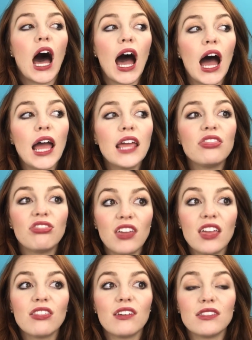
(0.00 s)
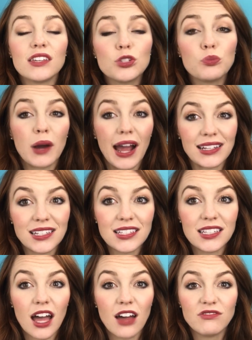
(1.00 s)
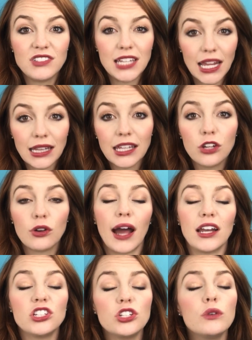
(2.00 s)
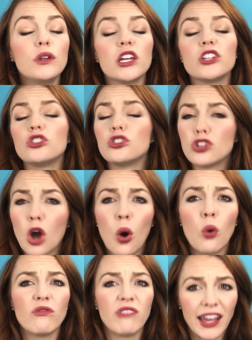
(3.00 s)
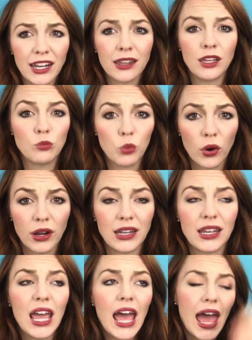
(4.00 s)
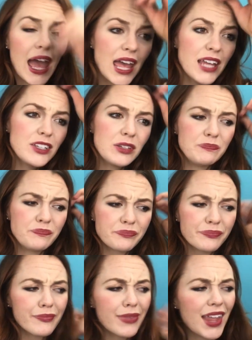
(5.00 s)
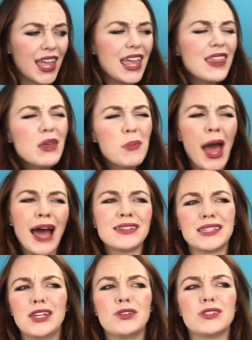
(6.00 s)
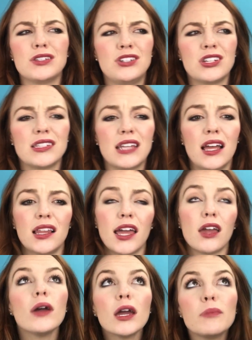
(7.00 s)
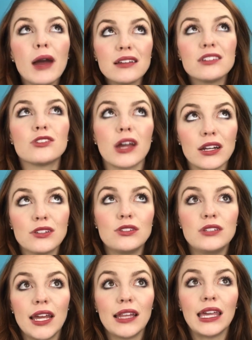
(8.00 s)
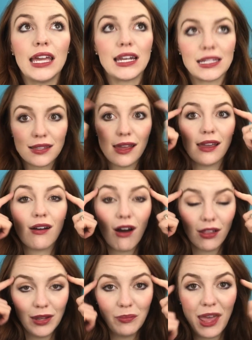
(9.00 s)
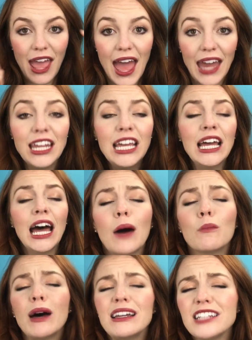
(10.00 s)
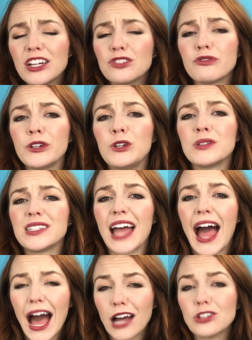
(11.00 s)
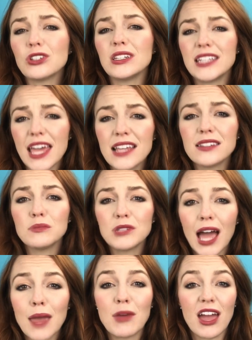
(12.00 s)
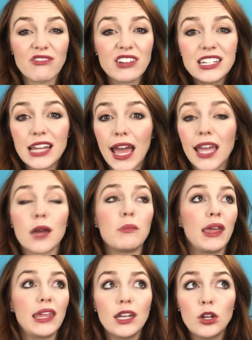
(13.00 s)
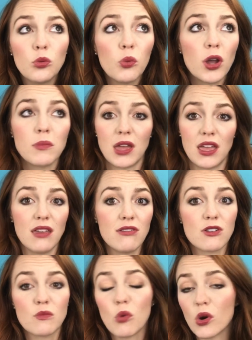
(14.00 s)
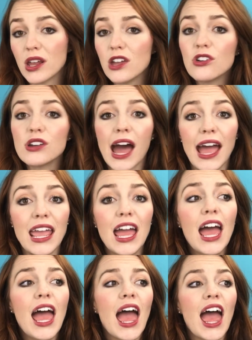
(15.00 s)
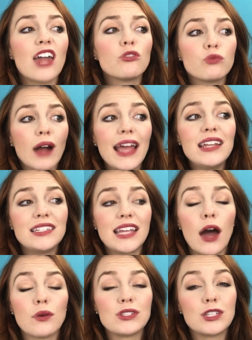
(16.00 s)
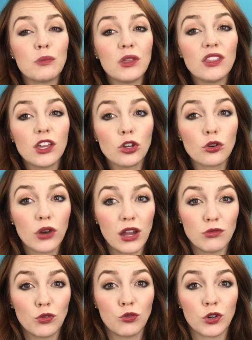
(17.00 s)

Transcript: I think that this practice of daily gratitude is so vitally important. And in the past, I used to just say like, okay, I practice gratitude daily and it's like all in my head. My challenge for you is to actually take some time every day and make it an appointment, either morning or night, and write down something that you're grateful